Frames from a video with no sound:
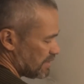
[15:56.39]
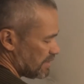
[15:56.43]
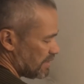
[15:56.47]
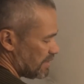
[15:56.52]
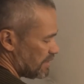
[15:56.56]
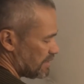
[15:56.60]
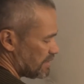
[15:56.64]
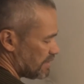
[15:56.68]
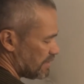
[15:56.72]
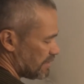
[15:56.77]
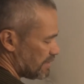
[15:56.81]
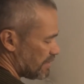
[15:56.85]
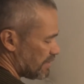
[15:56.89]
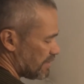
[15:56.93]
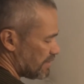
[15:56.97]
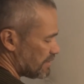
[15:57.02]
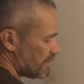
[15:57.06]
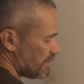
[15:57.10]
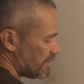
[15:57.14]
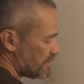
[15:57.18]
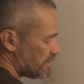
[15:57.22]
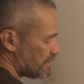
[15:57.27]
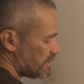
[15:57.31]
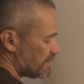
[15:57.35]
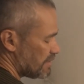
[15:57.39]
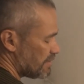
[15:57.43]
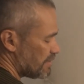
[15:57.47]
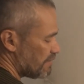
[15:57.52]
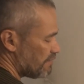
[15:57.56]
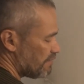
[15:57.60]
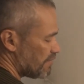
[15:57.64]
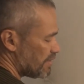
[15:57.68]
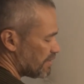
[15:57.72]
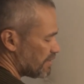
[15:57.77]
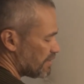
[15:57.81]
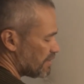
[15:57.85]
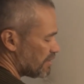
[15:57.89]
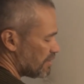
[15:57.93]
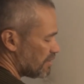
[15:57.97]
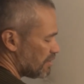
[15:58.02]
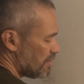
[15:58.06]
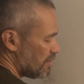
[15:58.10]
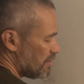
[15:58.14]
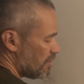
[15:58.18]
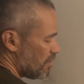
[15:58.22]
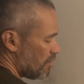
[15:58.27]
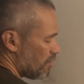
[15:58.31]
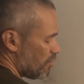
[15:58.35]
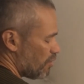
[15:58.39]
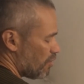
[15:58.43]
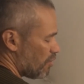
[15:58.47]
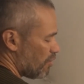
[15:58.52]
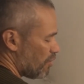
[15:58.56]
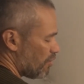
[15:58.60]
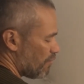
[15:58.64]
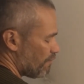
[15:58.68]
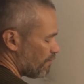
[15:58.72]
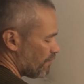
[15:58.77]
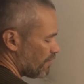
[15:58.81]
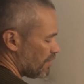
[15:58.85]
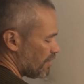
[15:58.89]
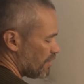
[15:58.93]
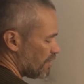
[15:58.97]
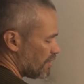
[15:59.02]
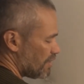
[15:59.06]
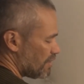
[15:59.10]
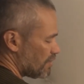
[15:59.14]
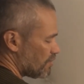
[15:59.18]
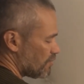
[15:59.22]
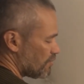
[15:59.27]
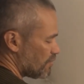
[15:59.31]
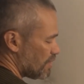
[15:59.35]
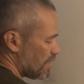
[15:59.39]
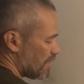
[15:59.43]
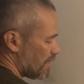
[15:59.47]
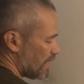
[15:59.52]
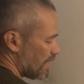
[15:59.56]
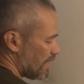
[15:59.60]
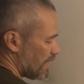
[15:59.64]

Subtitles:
In general, the antiderivative of e to the